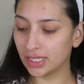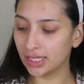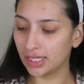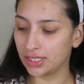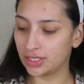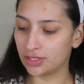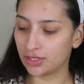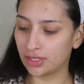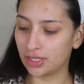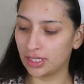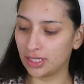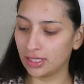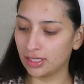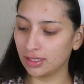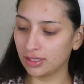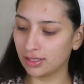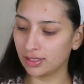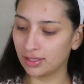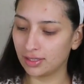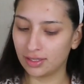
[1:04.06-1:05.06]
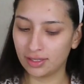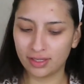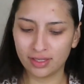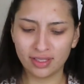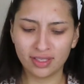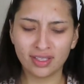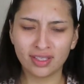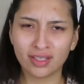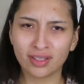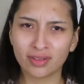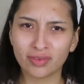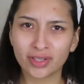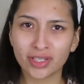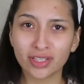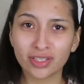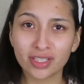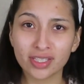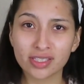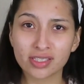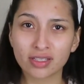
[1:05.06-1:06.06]
cleanser thing. What
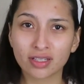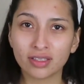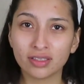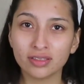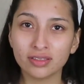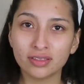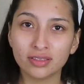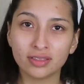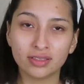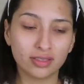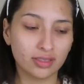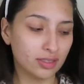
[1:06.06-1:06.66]
are these called?